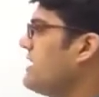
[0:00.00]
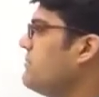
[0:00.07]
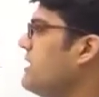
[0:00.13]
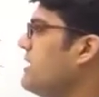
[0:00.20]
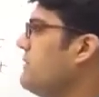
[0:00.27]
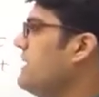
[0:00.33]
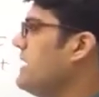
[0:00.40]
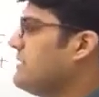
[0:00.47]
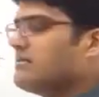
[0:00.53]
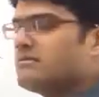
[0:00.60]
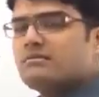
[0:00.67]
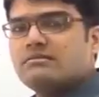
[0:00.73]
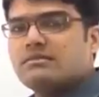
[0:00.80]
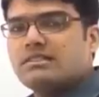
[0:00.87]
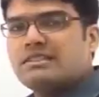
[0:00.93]
In between,
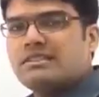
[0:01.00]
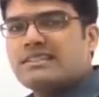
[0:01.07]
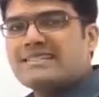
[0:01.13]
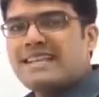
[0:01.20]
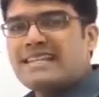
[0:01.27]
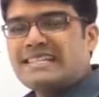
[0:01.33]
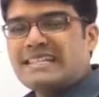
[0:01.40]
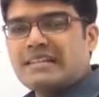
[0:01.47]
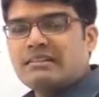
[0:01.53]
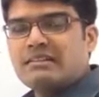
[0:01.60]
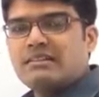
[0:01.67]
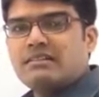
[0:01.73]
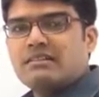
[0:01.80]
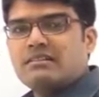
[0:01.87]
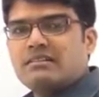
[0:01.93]
in the center
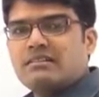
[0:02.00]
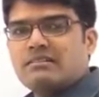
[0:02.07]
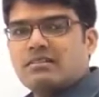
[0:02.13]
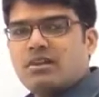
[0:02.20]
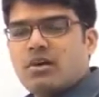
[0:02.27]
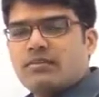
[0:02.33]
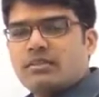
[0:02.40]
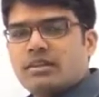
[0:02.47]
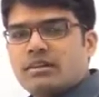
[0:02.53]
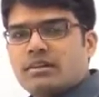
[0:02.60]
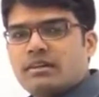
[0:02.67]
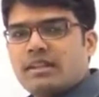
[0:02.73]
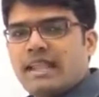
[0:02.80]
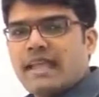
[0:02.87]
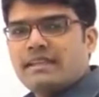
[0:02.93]
of
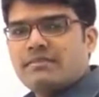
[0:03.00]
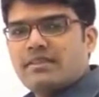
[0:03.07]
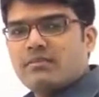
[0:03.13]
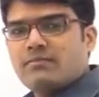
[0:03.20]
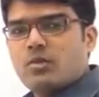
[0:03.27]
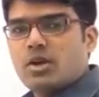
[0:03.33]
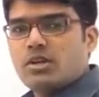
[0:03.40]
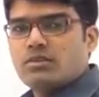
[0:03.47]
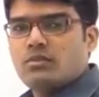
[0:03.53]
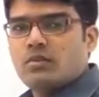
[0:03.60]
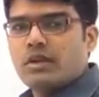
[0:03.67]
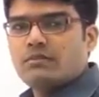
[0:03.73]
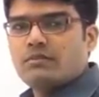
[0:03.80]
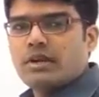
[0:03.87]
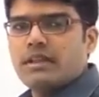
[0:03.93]
the line, we have brought
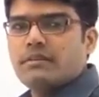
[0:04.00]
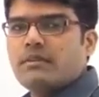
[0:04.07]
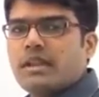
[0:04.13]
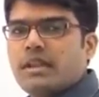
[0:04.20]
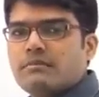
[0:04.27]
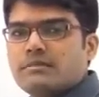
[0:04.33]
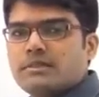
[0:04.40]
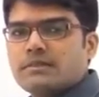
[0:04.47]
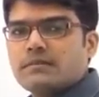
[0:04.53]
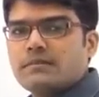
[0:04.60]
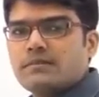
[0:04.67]
one word and one number.